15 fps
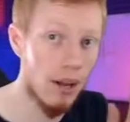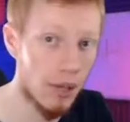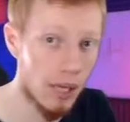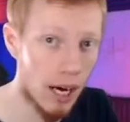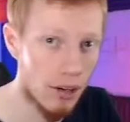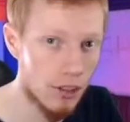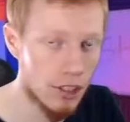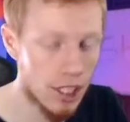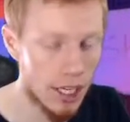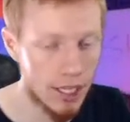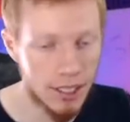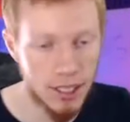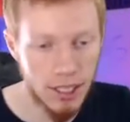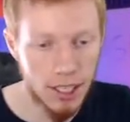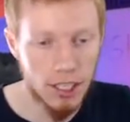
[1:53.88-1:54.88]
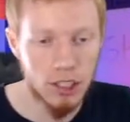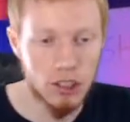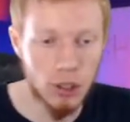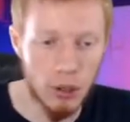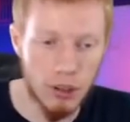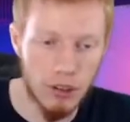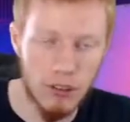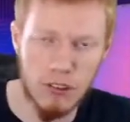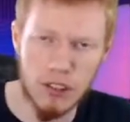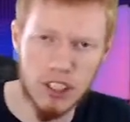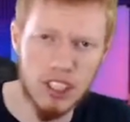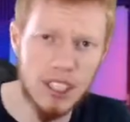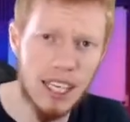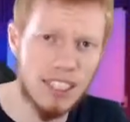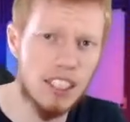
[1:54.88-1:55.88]
on current gen, so for
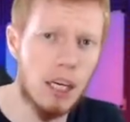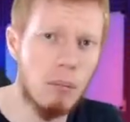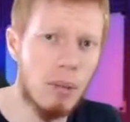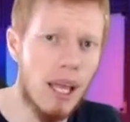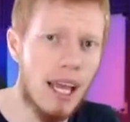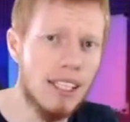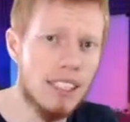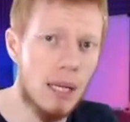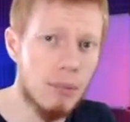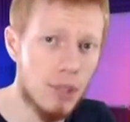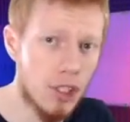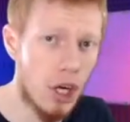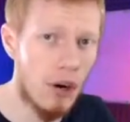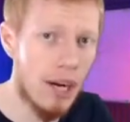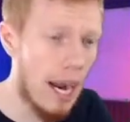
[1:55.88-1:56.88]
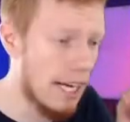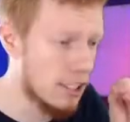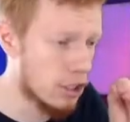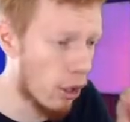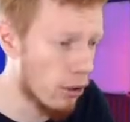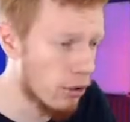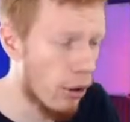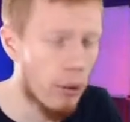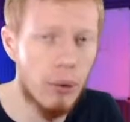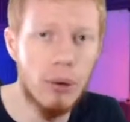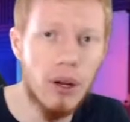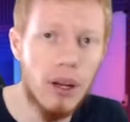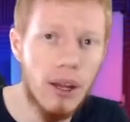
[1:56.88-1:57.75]
us next gen players, I'm sorry, I don't know